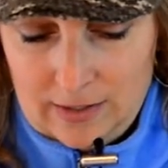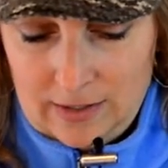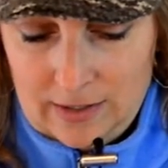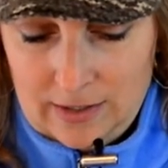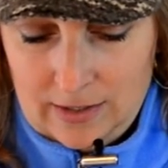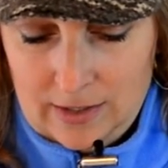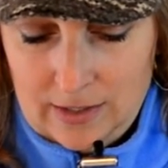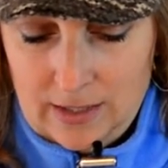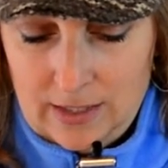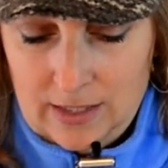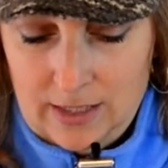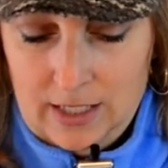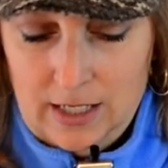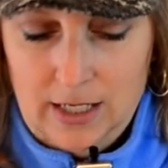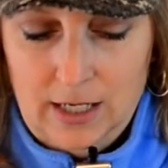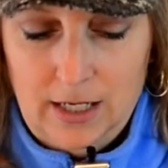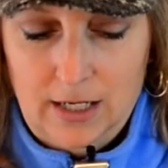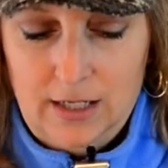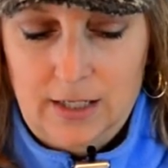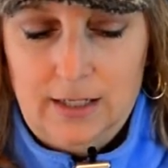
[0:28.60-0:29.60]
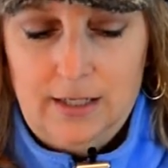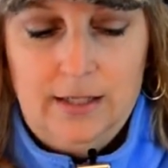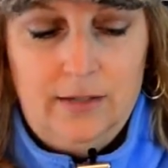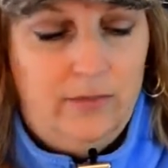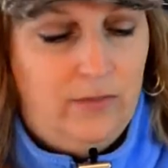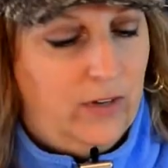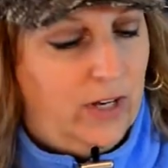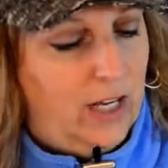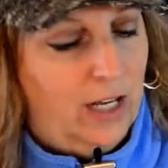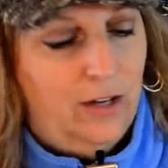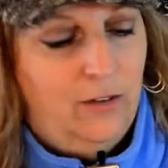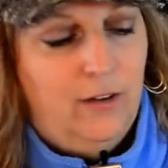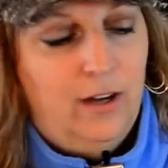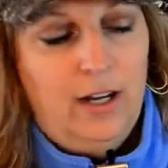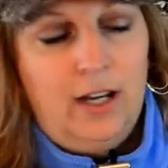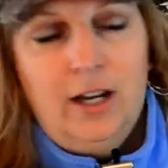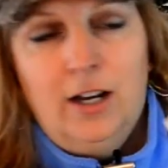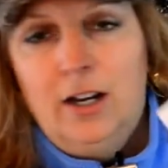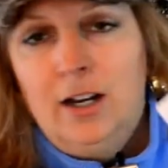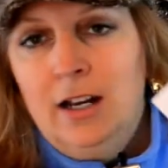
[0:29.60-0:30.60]
this, I get it
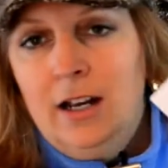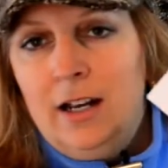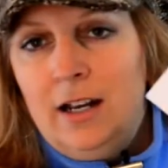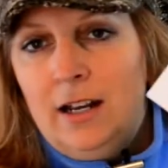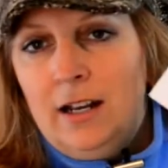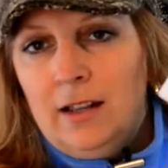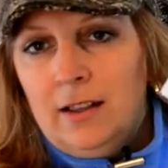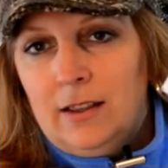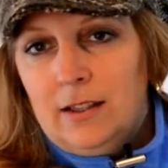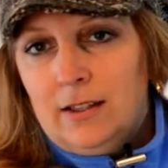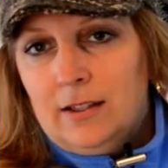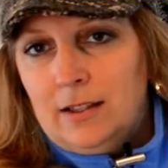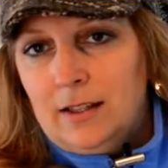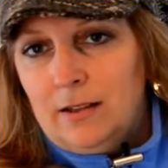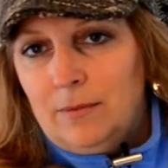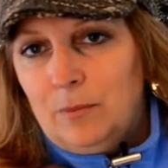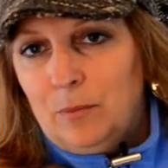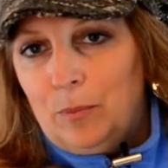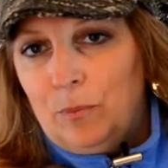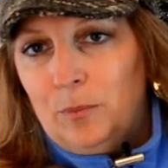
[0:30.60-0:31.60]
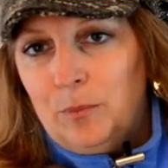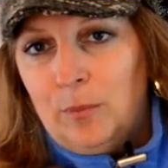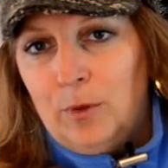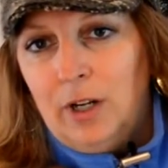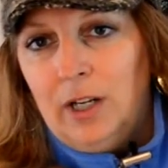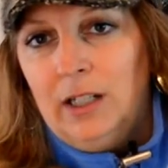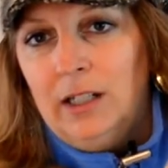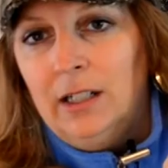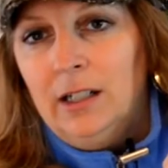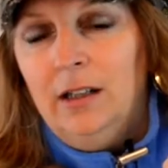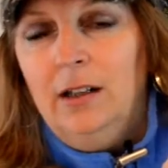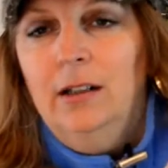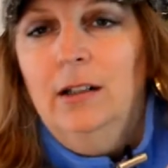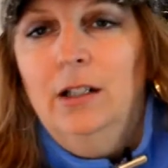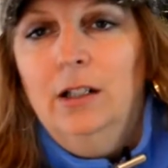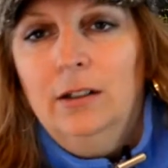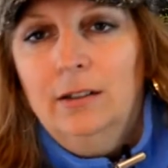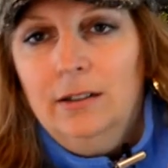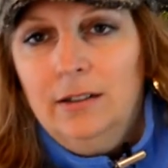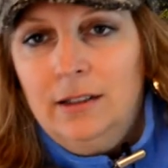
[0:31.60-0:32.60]
ready here, this pretty
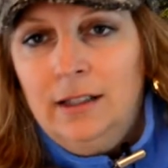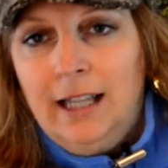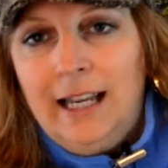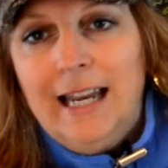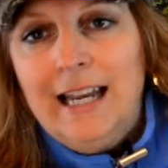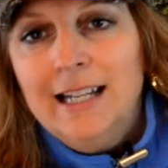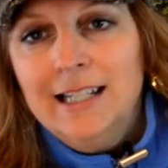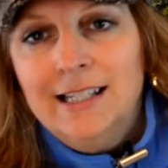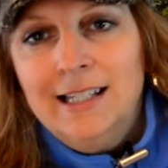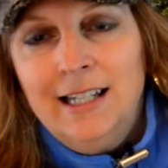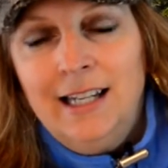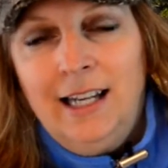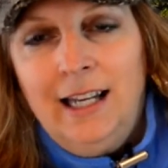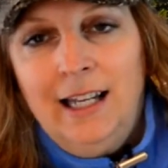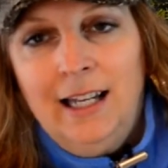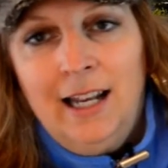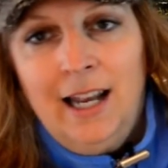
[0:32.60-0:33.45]
little lake scene,